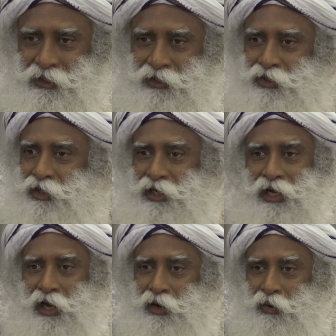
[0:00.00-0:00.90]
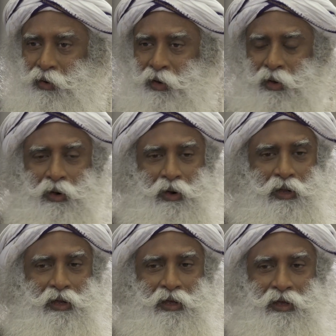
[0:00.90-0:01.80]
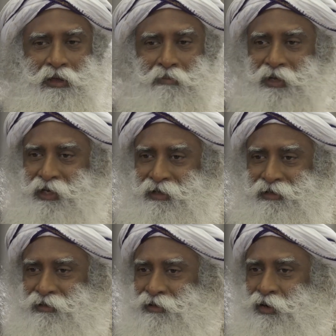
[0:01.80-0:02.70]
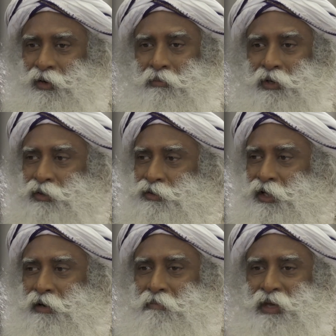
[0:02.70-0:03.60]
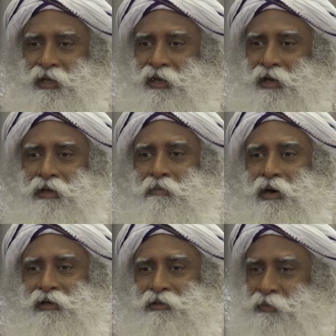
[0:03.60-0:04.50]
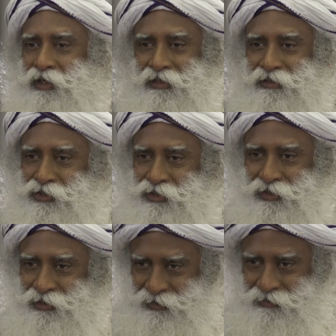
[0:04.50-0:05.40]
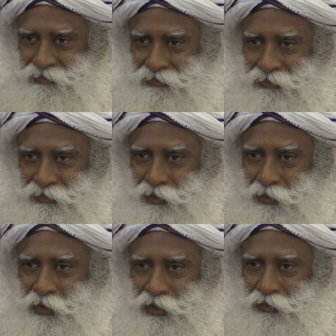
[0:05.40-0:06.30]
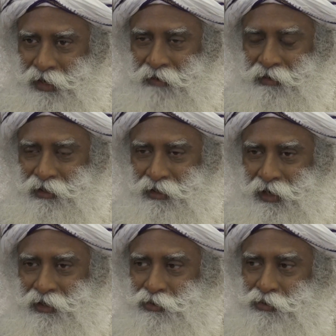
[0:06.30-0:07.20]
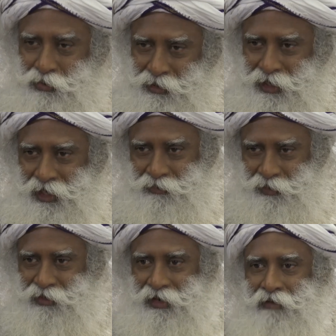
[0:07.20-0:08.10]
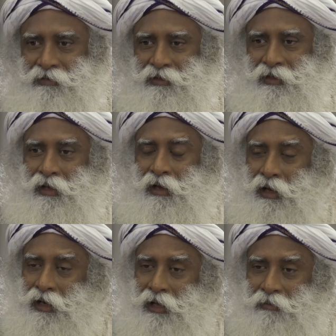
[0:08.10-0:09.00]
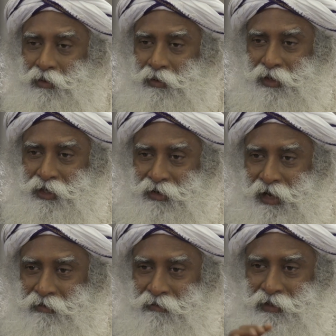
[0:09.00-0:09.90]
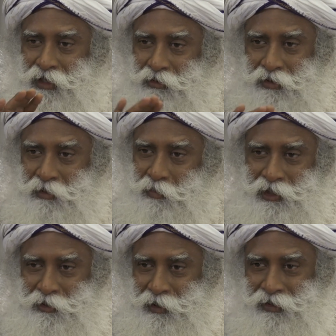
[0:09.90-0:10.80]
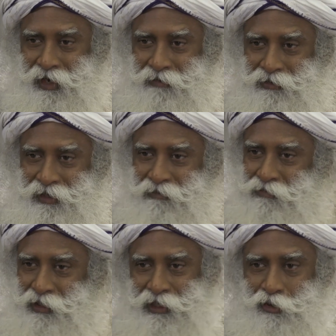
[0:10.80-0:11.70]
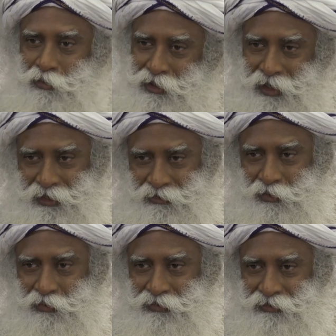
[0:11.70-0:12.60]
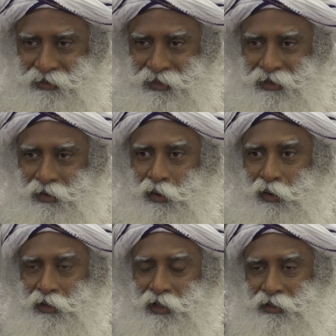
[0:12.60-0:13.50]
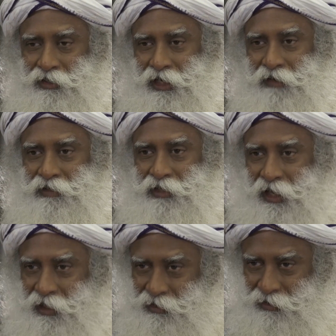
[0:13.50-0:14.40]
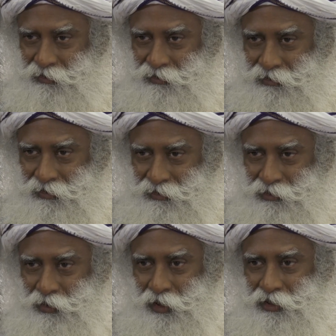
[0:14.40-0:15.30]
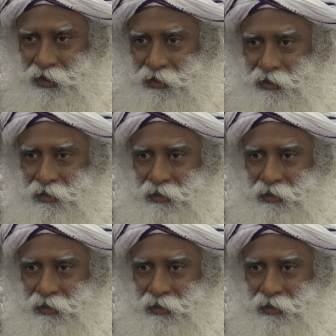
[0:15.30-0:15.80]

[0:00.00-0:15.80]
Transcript: either a cow or a median, because there are many unmarked medians. You know, when you're driving in the night, through the night we are driving, and I'm the only driver without a replacement driver. Every kilometer I drove, all the other drivers had two or three…